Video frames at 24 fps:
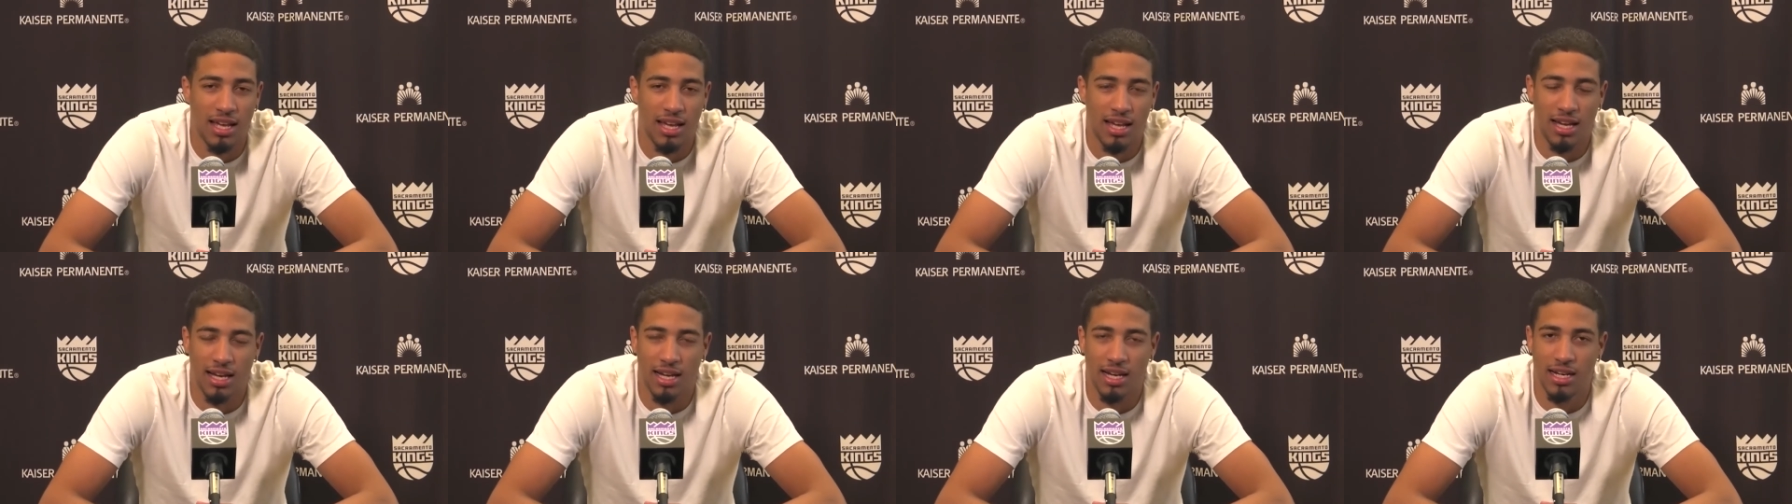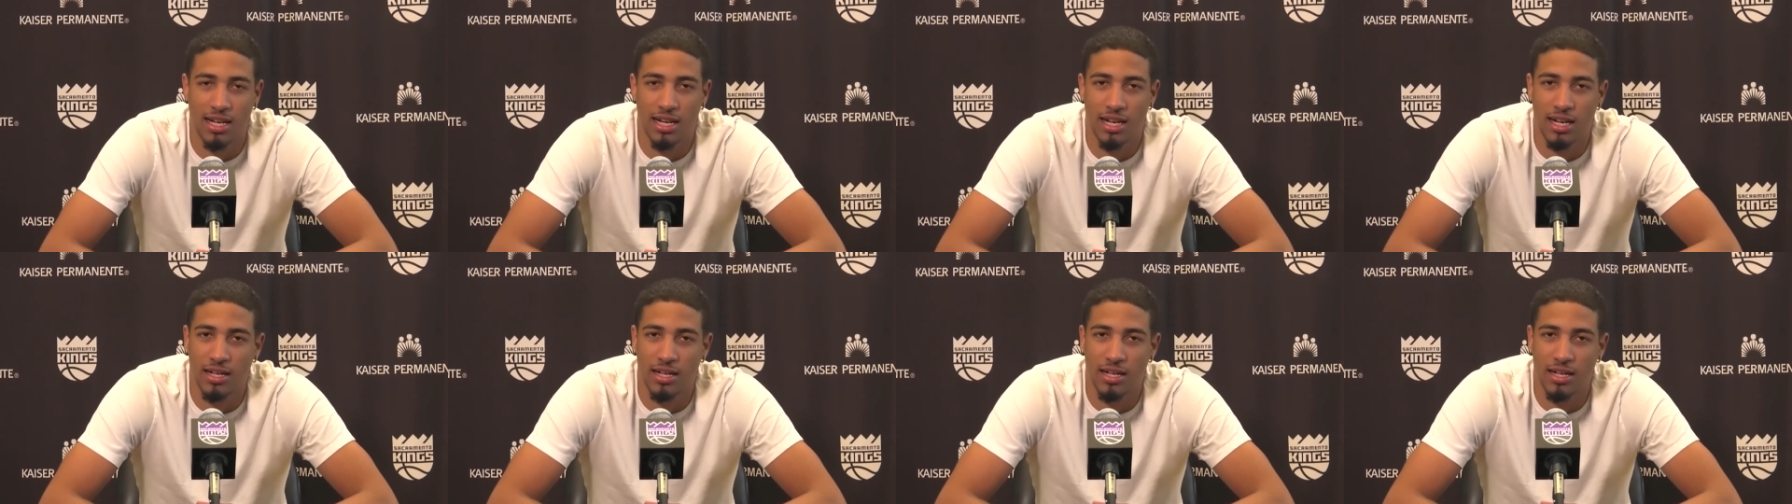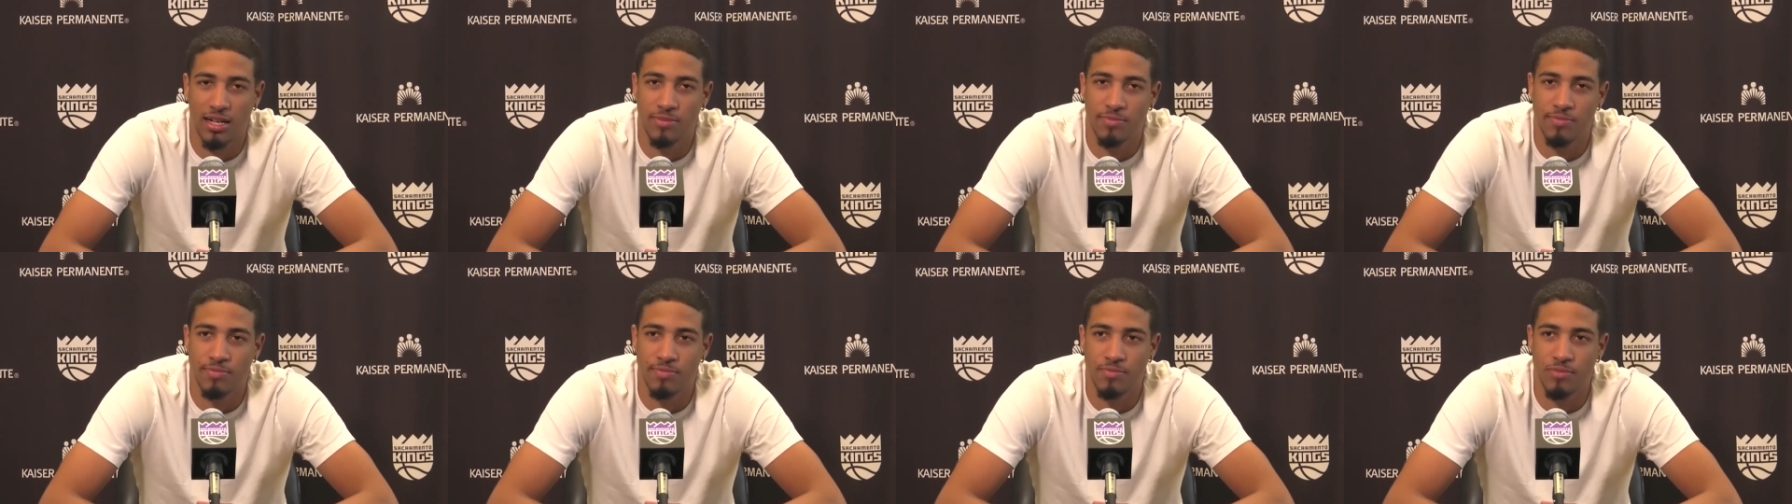
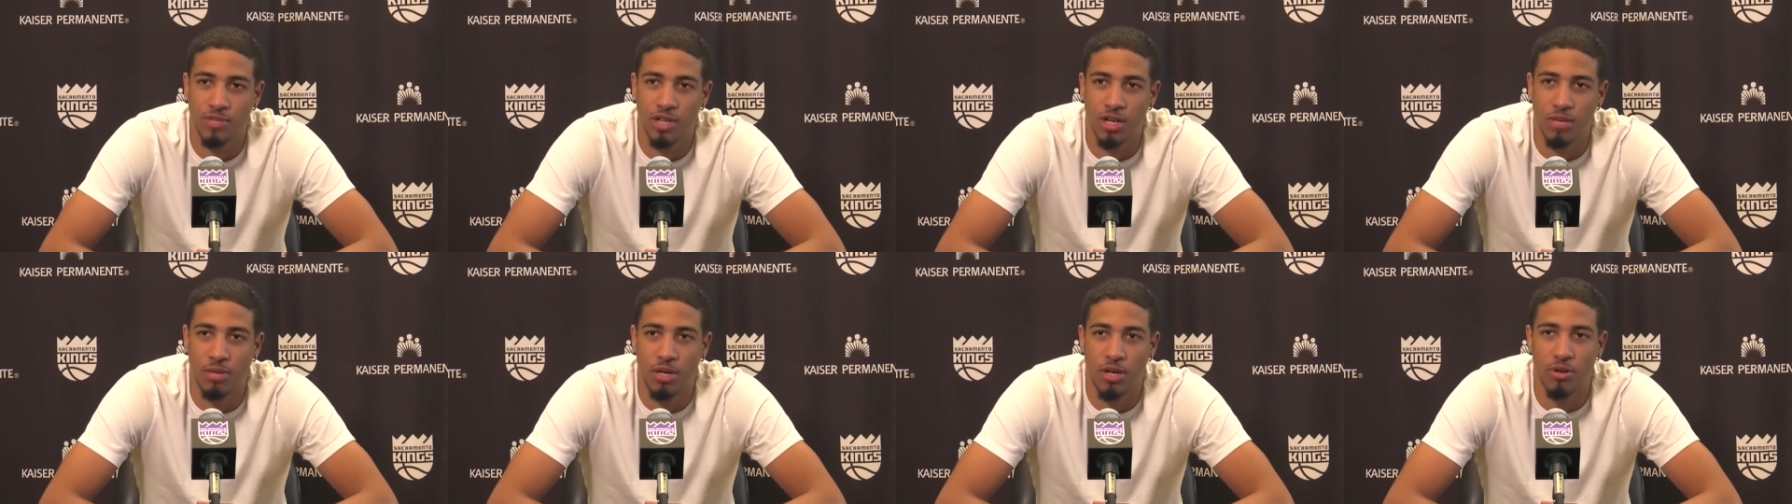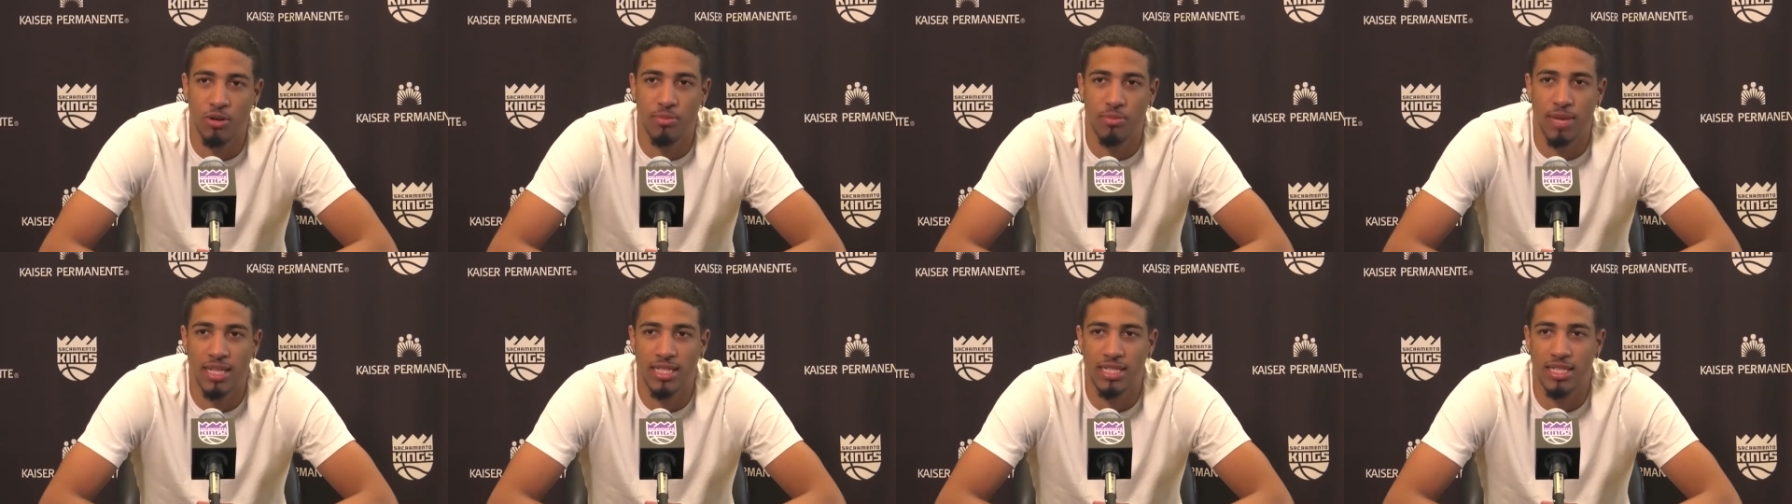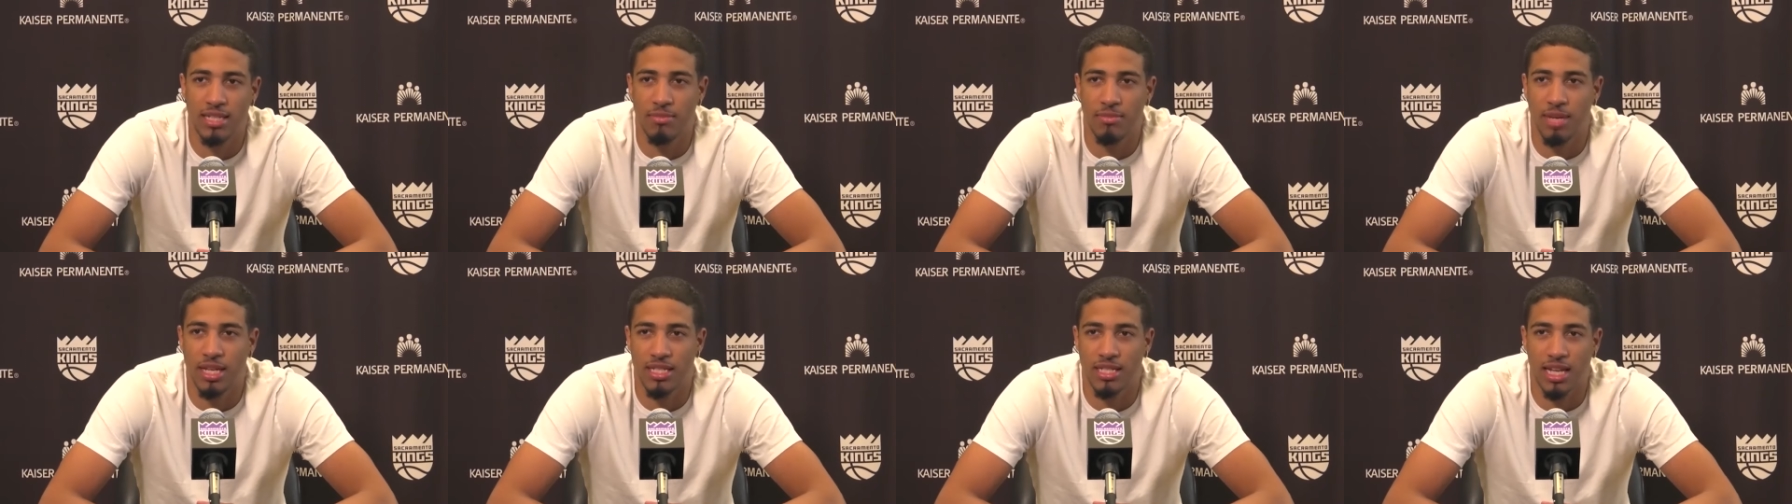Um, you know, I'm here with my
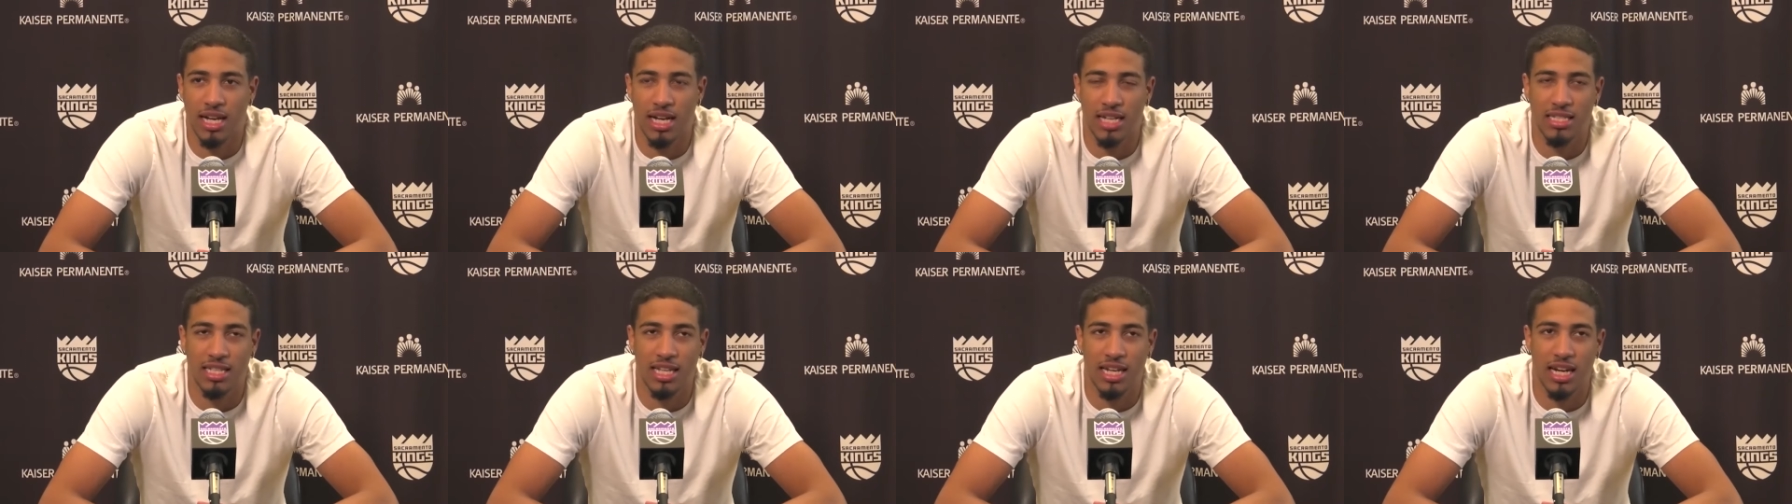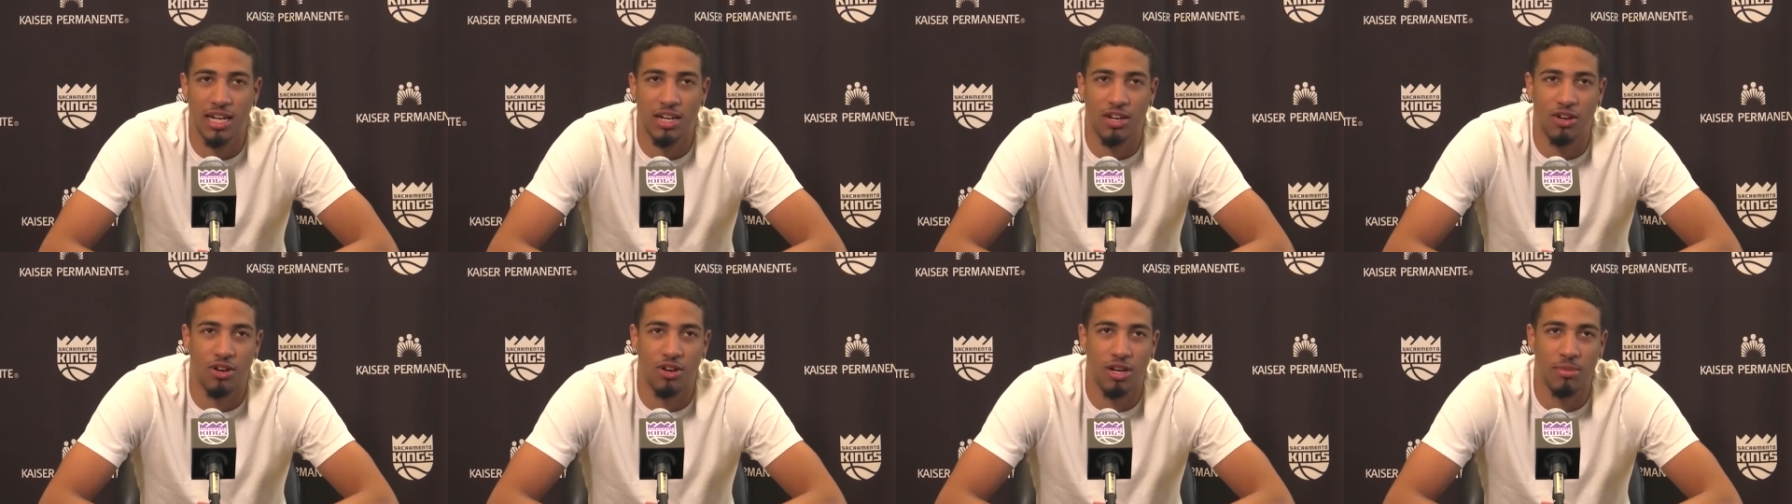teammates, guys that I know,